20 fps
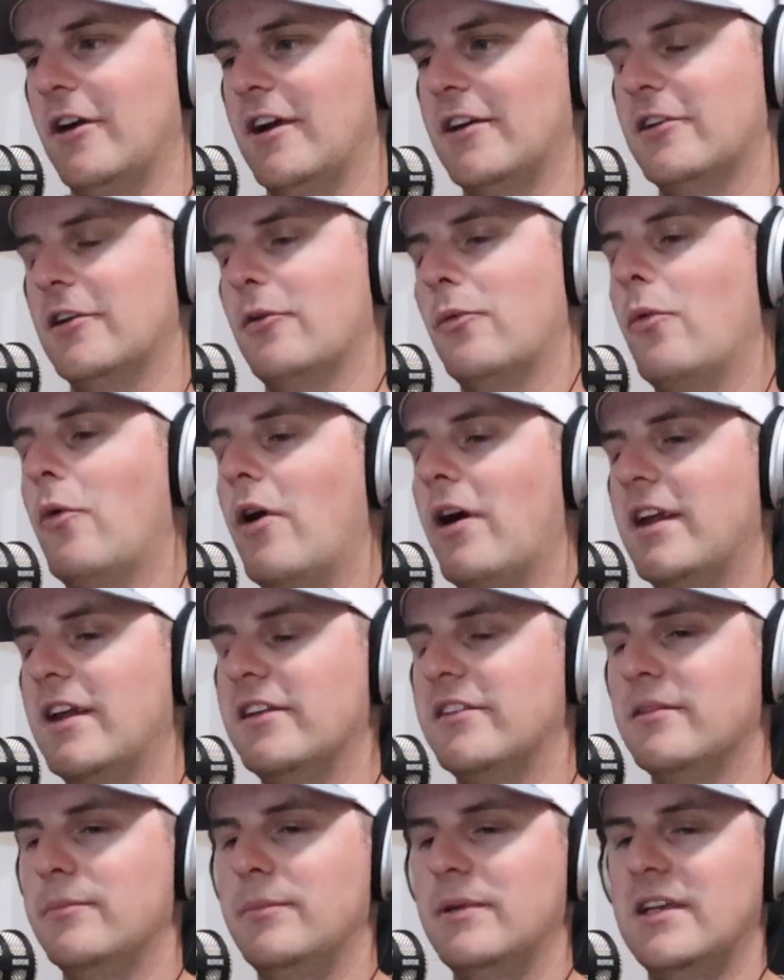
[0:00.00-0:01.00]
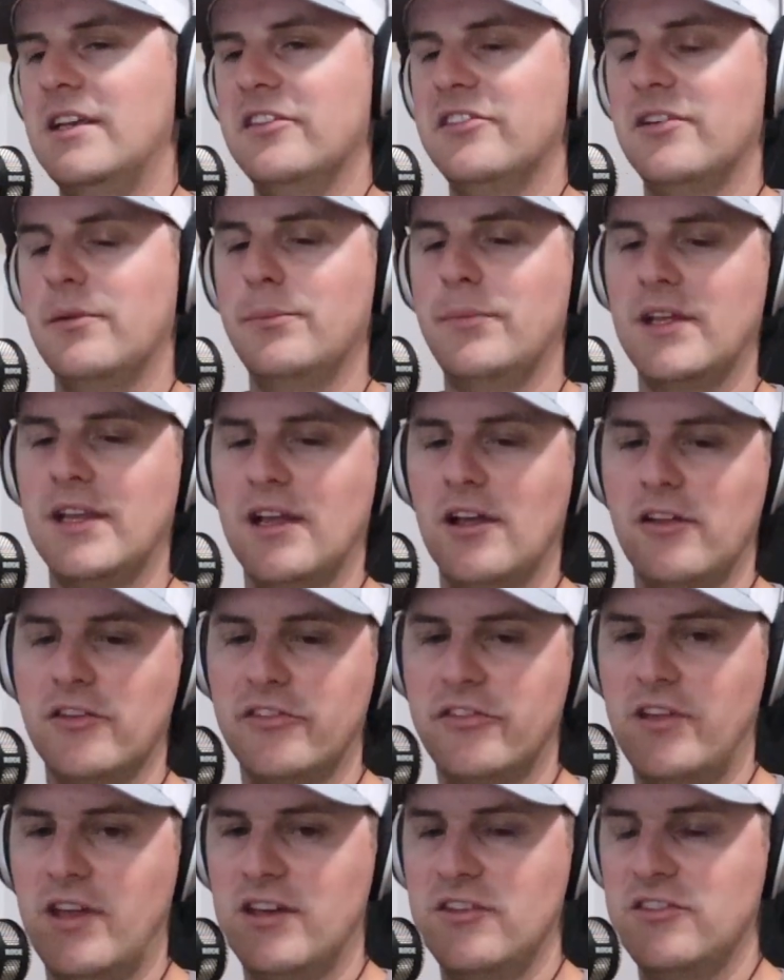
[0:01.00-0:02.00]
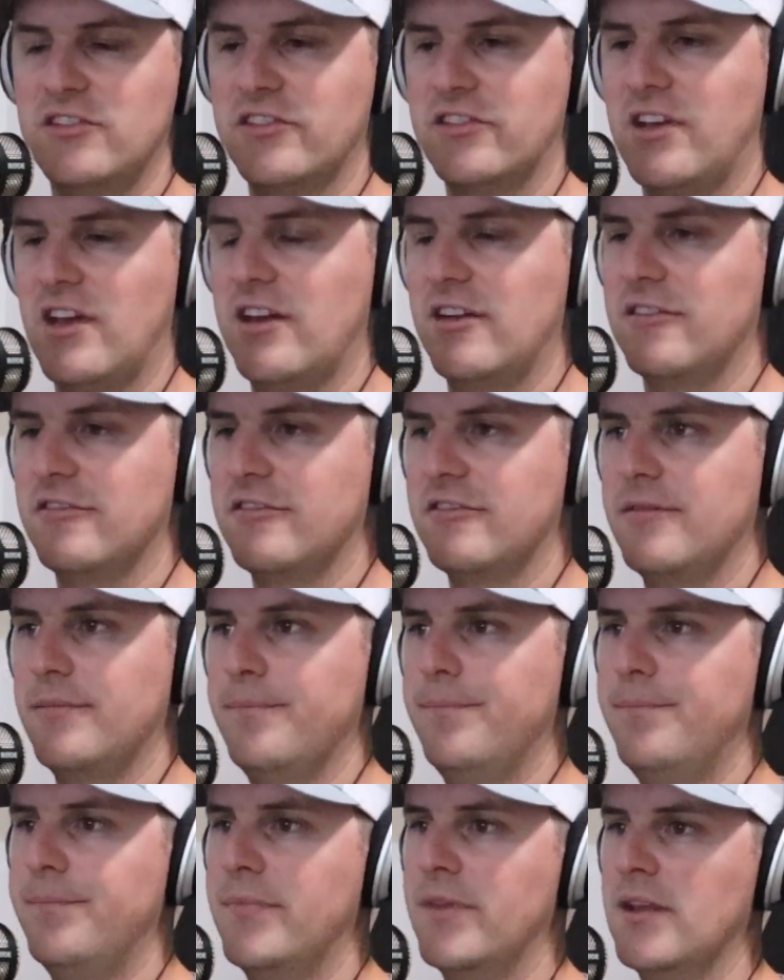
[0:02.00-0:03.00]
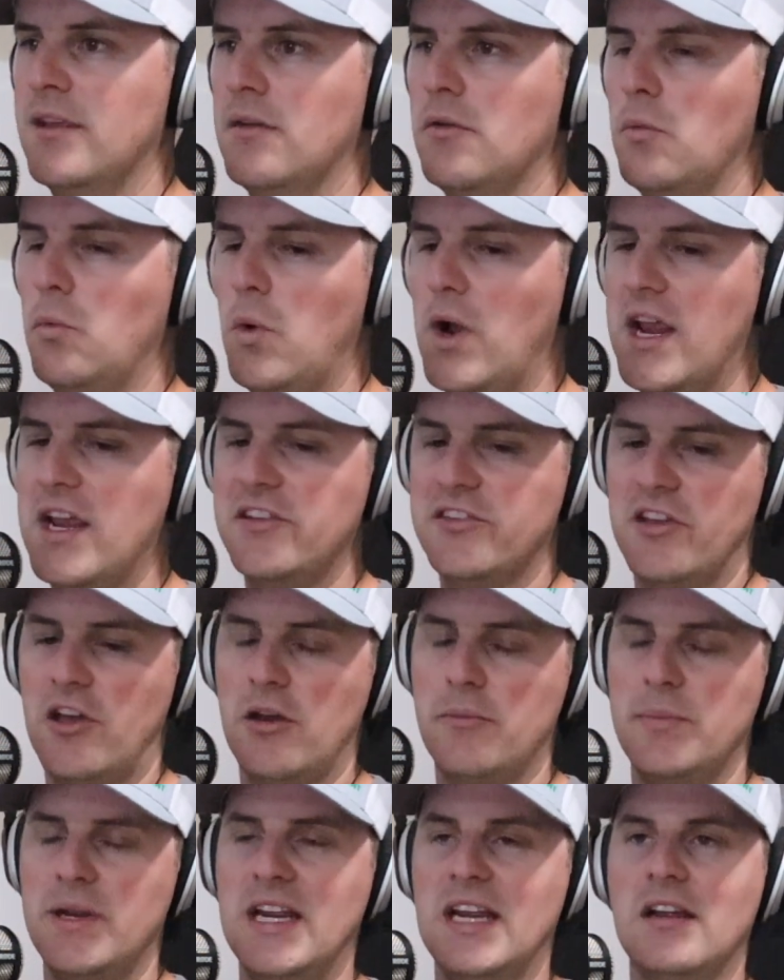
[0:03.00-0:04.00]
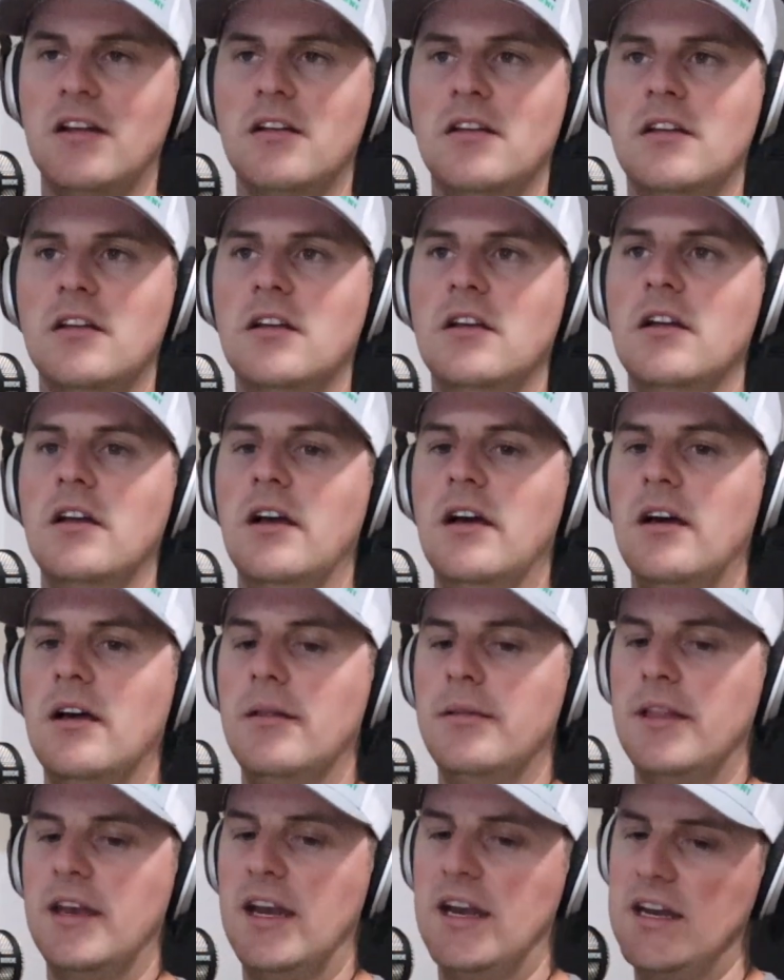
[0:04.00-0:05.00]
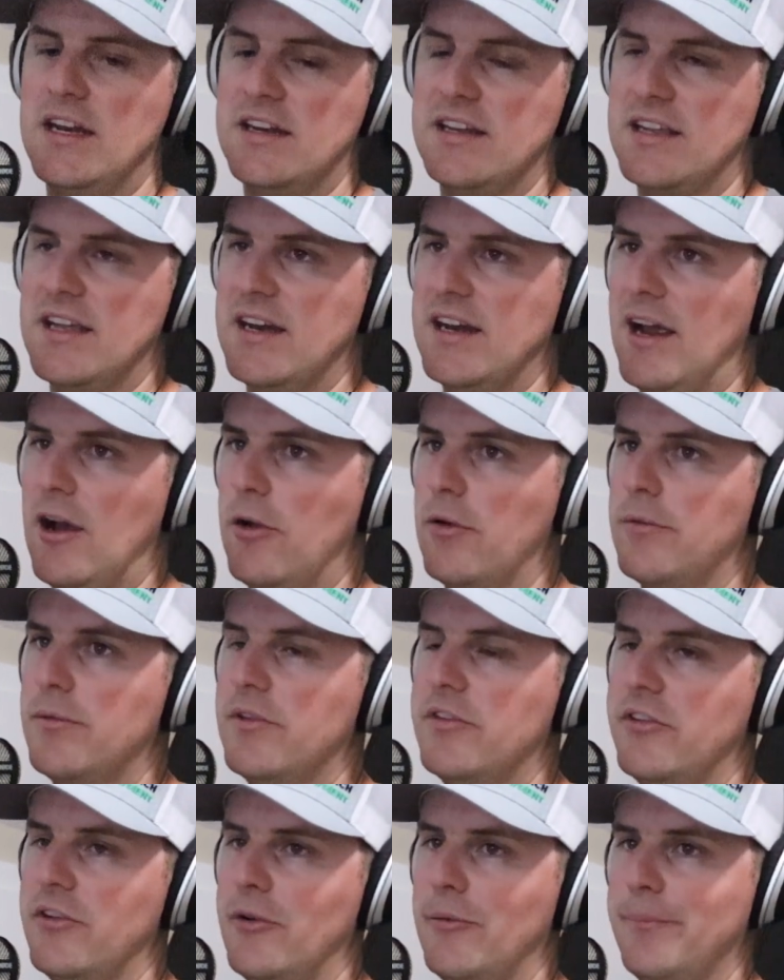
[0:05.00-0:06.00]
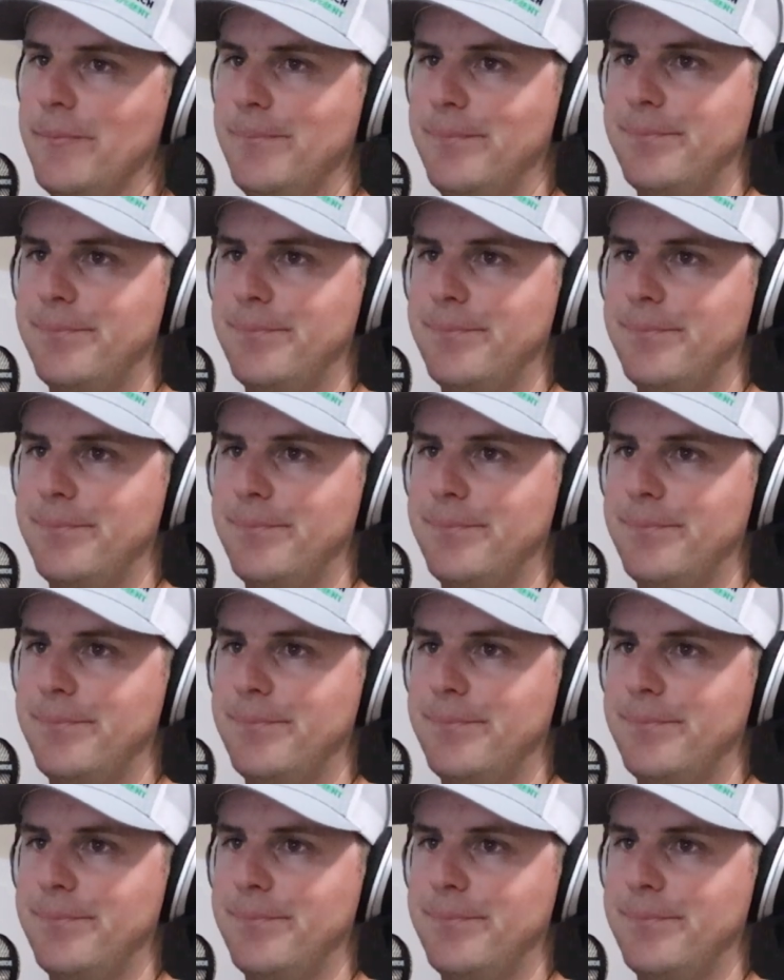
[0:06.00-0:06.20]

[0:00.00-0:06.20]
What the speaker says: I don't want it to be something else that just kind of weighs on me that I need to get out. So,